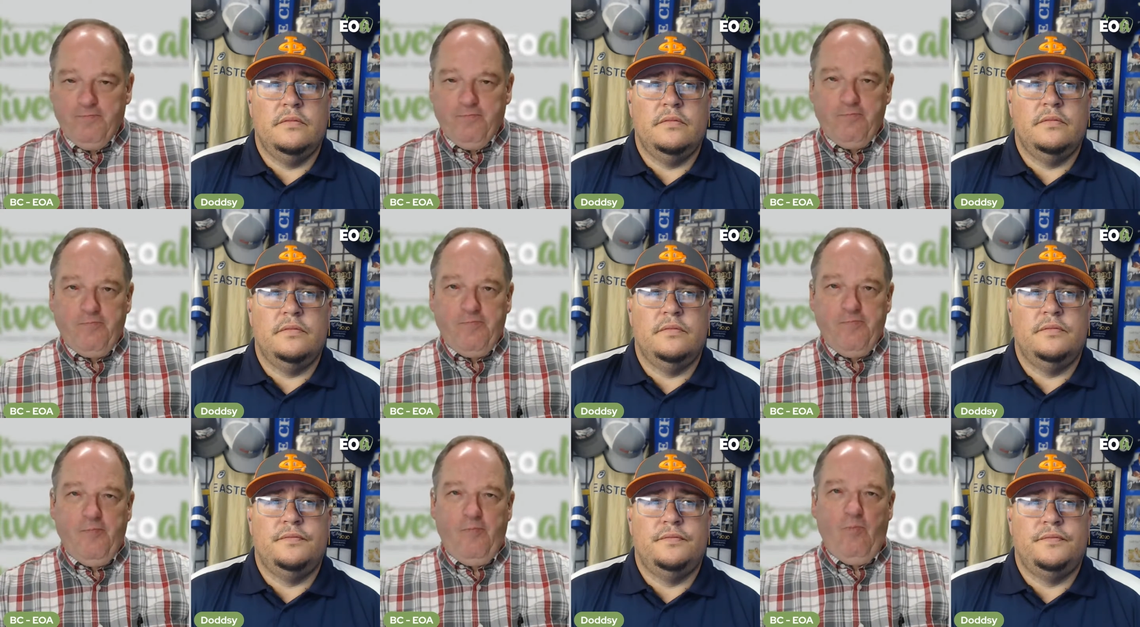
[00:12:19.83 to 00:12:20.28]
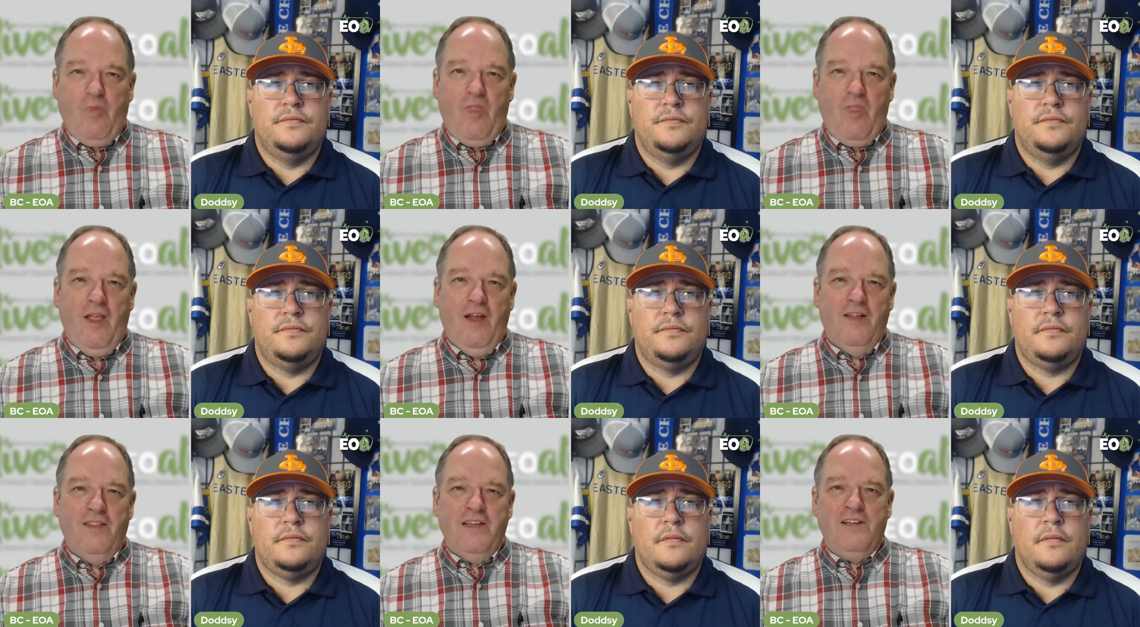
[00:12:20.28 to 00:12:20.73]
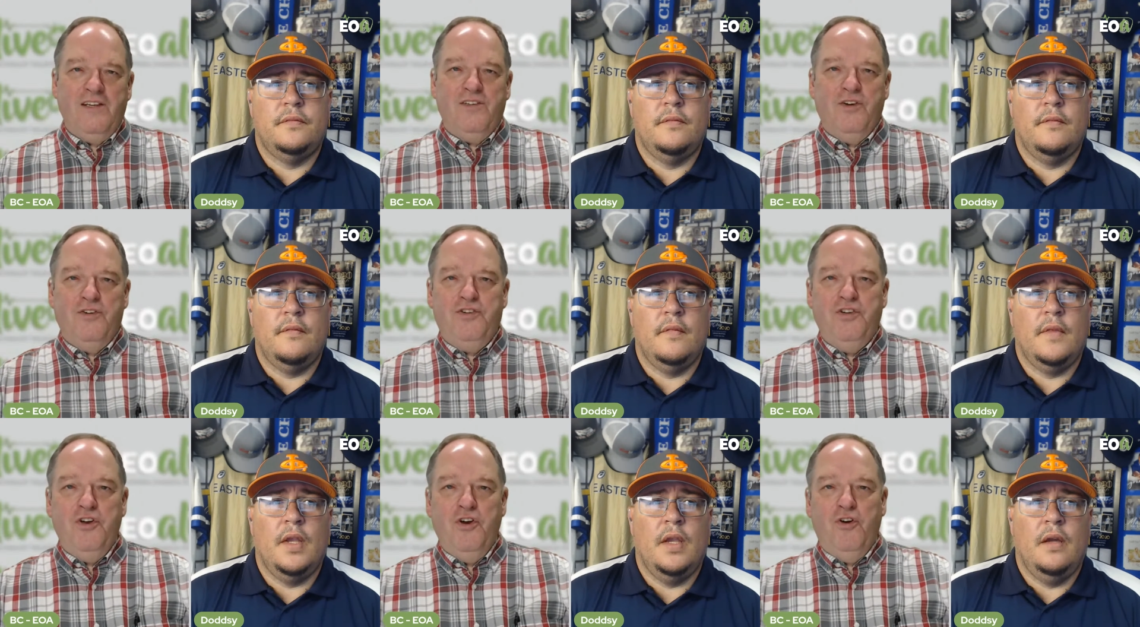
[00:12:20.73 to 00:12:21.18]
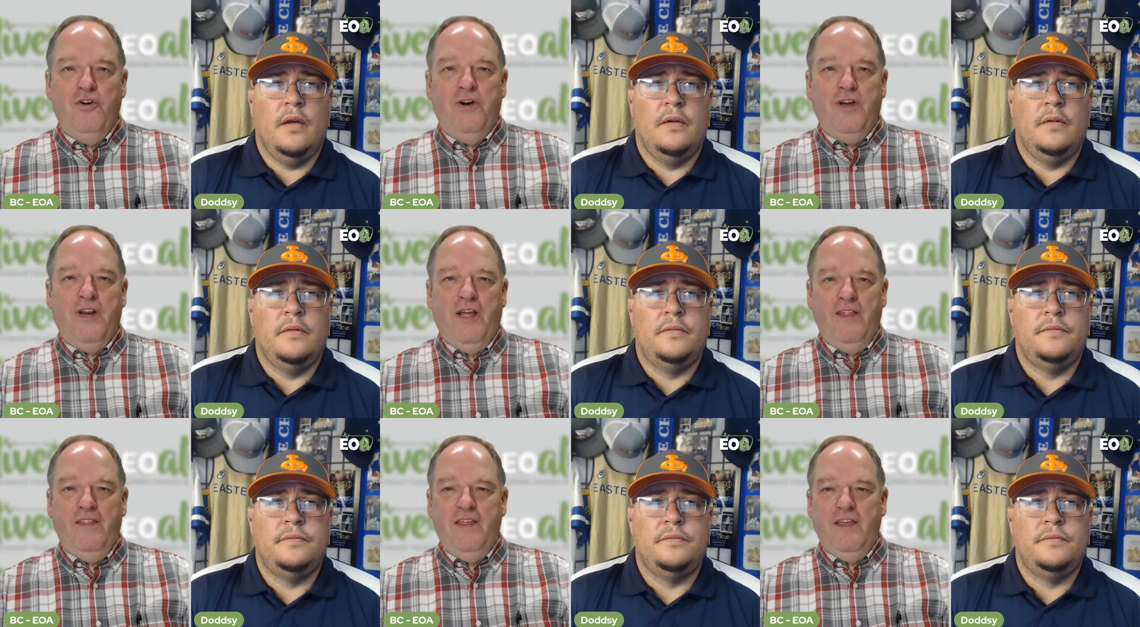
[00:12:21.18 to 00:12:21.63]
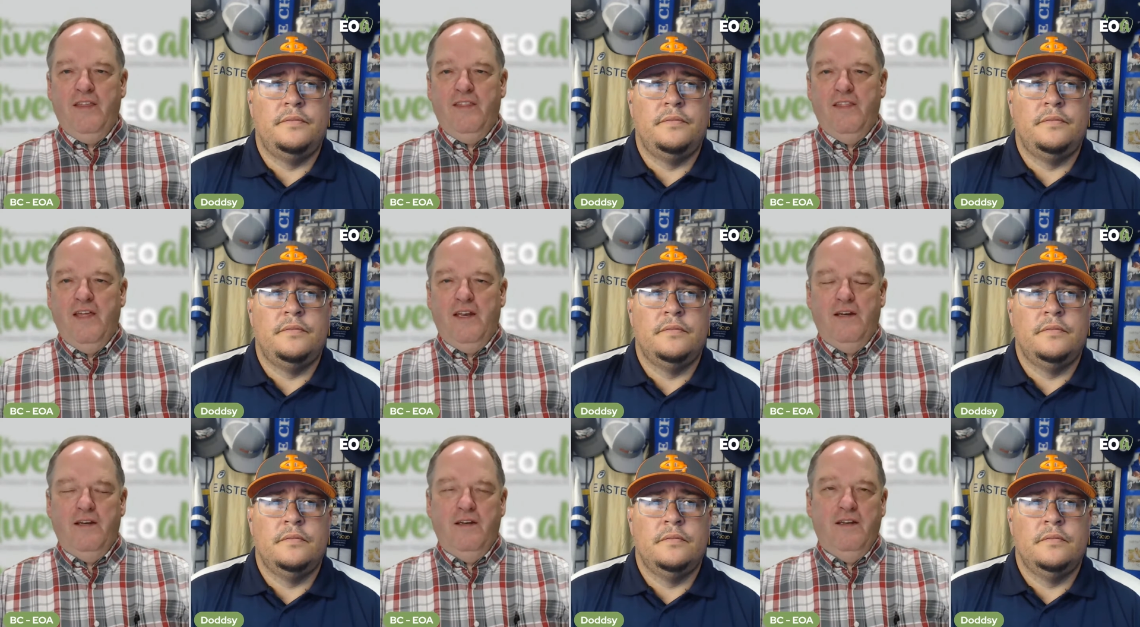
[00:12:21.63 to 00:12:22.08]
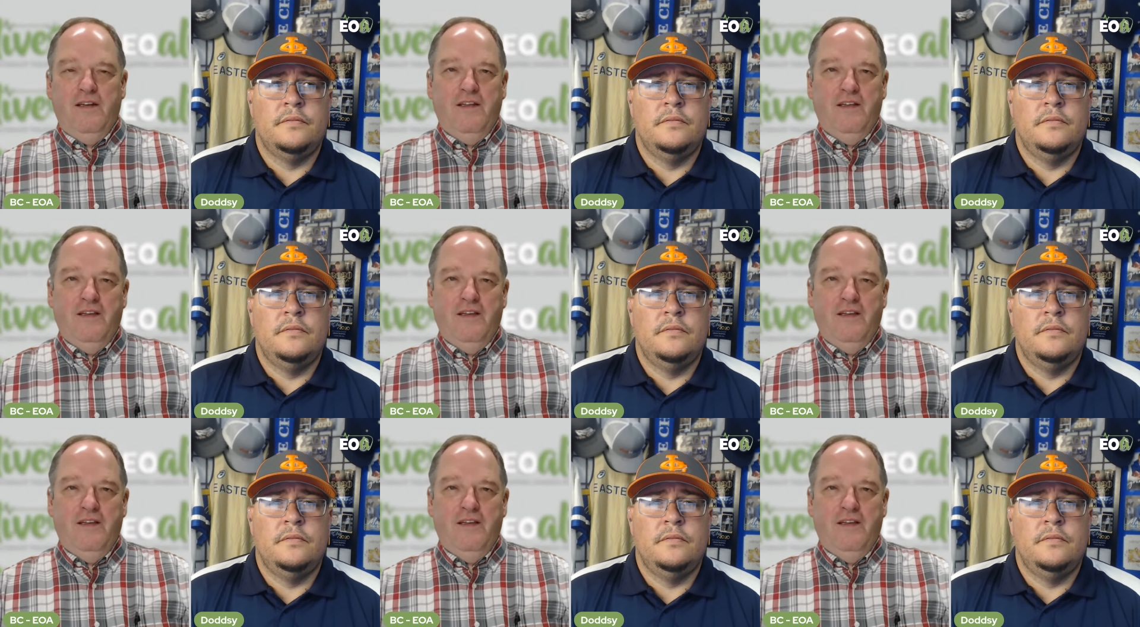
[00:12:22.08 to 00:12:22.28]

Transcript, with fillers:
Speaker 1: I think so too, and I think that